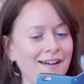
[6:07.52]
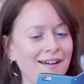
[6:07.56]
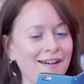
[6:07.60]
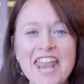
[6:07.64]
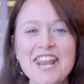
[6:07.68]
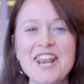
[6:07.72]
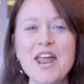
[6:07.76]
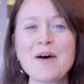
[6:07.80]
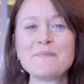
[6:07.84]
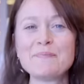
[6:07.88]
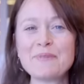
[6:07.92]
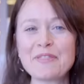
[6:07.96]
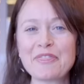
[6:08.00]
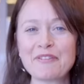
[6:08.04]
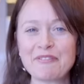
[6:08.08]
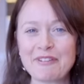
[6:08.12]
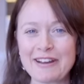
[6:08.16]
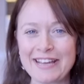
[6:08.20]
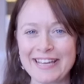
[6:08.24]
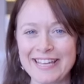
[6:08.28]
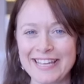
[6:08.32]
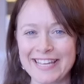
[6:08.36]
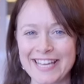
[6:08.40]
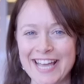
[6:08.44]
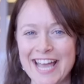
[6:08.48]
Number
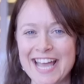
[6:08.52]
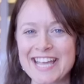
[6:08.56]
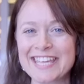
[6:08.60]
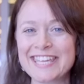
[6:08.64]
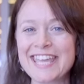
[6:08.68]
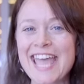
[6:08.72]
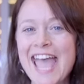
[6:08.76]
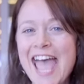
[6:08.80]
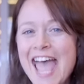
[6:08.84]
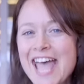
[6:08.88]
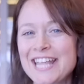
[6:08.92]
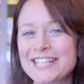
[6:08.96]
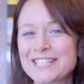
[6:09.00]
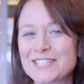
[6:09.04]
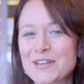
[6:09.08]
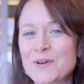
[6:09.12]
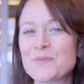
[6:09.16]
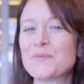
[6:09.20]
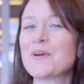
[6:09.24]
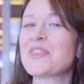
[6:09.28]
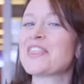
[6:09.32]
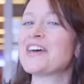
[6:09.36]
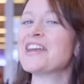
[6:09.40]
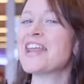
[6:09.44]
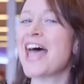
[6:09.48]
3, get
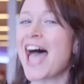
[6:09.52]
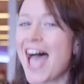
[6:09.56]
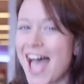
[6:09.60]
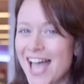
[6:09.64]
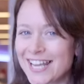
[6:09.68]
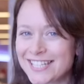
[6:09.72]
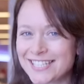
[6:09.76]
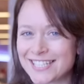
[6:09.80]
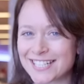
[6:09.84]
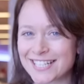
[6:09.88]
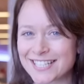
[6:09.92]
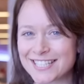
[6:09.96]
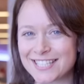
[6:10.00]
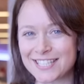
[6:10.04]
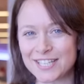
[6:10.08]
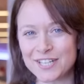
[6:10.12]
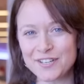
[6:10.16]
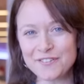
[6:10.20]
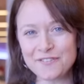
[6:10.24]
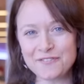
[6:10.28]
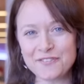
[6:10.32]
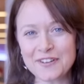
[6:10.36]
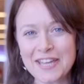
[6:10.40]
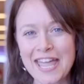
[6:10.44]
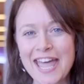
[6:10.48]
with an
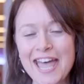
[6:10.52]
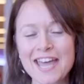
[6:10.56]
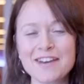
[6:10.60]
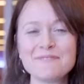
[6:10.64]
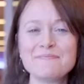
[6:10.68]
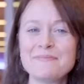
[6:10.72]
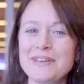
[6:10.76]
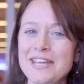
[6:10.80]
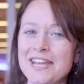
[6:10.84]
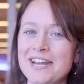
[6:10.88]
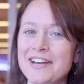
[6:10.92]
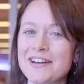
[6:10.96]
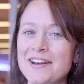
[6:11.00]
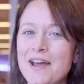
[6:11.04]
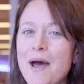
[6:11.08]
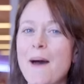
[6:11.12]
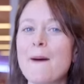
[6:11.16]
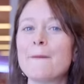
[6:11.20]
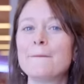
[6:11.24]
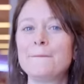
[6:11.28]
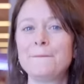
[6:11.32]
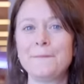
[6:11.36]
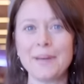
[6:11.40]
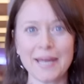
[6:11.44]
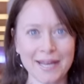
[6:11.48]
adjective can mean
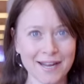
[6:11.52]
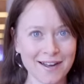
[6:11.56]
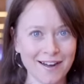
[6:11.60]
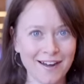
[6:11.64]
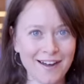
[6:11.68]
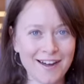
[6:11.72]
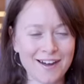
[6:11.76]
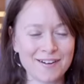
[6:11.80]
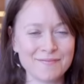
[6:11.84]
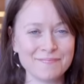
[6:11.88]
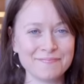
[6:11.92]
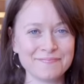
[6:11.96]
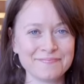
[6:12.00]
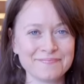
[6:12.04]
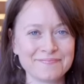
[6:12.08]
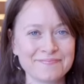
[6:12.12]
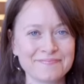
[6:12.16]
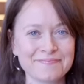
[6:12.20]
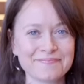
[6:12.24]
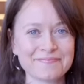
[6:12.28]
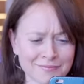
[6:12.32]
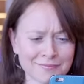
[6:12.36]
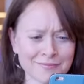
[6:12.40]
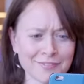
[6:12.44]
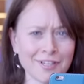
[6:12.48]
become.
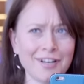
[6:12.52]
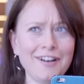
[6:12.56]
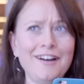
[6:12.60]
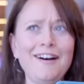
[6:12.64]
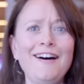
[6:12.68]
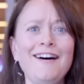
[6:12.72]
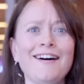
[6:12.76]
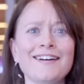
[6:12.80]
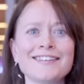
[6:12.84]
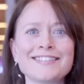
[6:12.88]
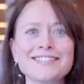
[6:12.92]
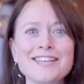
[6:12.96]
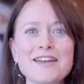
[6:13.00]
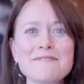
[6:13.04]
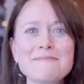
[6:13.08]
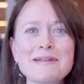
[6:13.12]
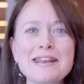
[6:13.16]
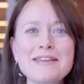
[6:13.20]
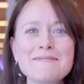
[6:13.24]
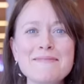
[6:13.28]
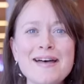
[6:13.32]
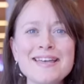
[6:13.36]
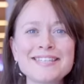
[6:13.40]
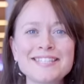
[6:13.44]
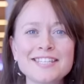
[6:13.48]
Oh, so
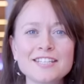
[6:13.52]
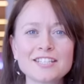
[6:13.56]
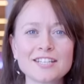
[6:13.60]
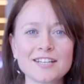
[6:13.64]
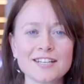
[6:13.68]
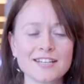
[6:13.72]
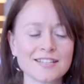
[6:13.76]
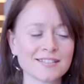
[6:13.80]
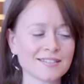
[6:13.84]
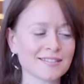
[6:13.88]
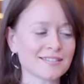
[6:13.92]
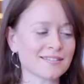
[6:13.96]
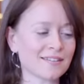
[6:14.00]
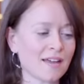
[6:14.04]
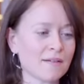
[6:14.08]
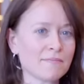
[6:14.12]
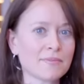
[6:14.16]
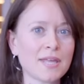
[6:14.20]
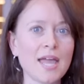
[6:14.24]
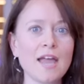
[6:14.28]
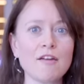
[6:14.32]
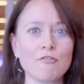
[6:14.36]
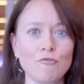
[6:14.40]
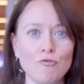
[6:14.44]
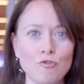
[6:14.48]
many messages. I'm
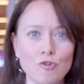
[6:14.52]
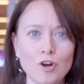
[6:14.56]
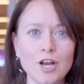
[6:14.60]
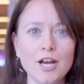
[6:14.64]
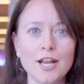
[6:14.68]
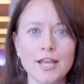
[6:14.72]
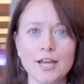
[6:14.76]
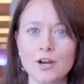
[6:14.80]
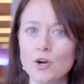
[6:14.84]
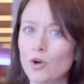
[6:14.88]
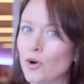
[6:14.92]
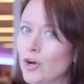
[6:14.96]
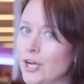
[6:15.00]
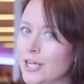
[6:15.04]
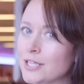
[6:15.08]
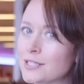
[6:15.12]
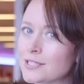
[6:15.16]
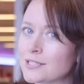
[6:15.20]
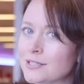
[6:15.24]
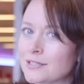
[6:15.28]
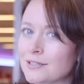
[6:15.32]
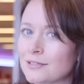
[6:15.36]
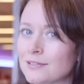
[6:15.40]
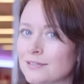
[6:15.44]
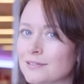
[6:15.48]
getting really annoyed.
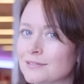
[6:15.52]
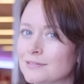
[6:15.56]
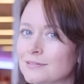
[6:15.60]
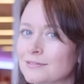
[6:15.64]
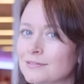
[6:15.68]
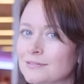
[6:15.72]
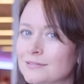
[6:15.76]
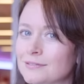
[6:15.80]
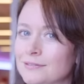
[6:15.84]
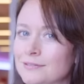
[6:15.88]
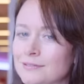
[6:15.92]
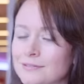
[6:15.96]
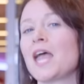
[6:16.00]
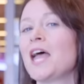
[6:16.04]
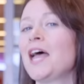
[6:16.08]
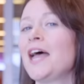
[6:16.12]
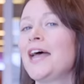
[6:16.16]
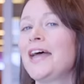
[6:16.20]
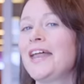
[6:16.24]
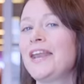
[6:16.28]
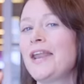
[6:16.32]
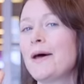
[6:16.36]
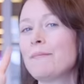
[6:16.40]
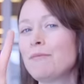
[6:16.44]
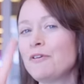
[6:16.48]

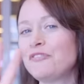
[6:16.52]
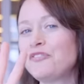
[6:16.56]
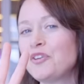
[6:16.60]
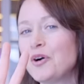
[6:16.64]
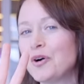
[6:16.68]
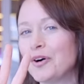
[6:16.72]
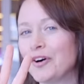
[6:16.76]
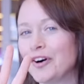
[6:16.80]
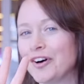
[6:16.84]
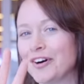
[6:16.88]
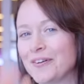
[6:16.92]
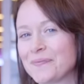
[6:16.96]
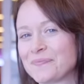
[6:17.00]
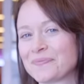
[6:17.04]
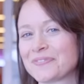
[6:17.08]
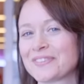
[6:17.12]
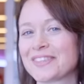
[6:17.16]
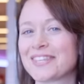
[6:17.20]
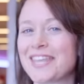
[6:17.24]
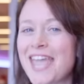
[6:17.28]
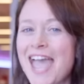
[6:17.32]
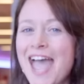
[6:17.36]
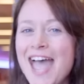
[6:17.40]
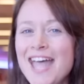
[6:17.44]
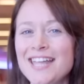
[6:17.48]
Number 4,
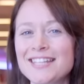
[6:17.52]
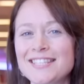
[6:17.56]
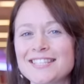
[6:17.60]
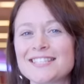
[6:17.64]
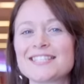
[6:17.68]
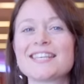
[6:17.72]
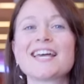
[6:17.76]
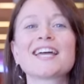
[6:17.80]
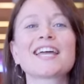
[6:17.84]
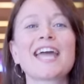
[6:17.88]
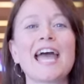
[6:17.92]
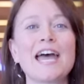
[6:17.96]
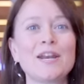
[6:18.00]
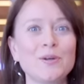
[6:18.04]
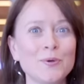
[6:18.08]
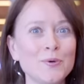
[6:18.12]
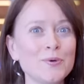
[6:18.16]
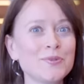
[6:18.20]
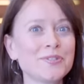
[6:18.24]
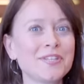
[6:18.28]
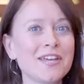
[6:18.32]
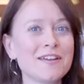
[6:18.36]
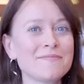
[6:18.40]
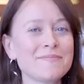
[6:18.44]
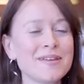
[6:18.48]
get can
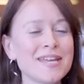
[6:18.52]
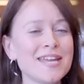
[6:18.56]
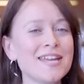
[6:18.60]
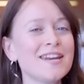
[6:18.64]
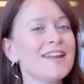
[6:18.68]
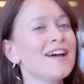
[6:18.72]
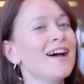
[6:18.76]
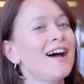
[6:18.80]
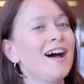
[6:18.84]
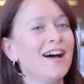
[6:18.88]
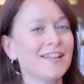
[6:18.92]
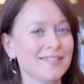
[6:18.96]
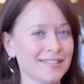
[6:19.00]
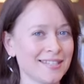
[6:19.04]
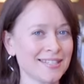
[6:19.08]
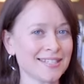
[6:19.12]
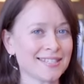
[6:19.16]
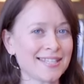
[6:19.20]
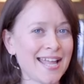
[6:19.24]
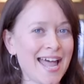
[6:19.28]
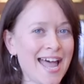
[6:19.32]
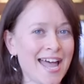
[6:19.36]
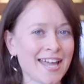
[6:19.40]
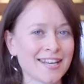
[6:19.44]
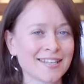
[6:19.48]
also mean
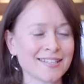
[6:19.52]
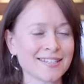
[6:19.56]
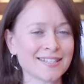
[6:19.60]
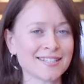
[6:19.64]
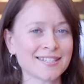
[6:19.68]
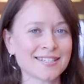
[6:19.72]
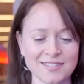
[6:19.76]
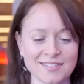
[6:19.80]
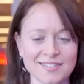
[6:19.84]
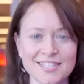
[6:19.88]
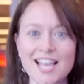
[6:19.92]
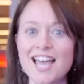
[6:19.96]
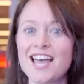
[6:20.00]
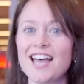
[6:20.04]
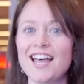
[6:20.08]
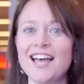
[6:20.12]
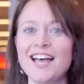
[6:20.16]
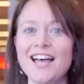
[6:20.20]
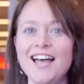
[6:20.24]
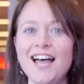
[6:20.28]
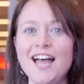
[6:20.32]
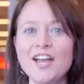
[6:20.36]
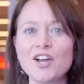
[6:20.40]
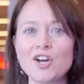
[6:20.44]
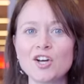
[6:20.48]
understand.
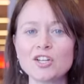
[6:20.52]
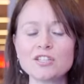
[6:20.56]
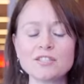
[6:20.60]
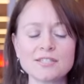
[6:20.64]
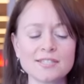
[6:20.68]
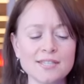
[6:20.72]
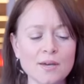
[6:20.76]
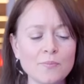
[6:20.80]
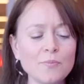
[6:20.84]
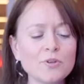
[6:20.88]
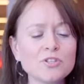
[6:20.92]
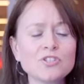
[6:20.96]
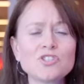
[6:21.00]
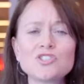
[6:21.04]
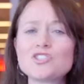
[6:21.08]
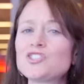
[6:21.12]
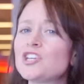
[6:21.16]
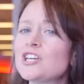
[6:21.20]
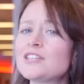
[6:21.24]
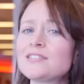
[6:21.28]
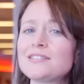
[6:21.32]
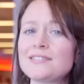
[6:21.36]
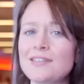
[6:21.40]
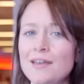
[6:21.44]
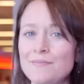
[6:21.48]
Hang on, someone's
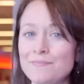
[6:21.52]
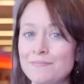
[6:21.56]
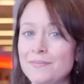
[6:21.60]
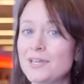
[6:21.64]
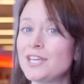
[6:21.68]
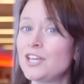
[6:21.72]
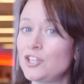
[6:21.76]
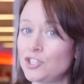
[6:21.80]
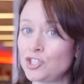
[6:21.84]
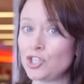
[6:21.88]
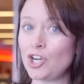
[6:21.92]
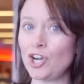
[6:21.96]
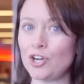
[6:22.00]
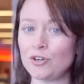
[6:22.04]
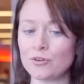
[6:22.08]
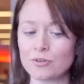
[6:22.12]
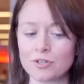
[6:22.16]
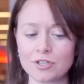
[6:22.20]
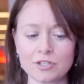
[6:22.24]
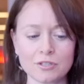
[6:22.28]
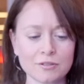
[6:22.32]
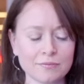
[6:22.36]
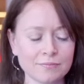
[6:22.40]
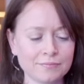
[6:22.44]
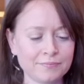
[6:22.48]
just sent me a
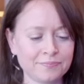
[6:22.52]
joke.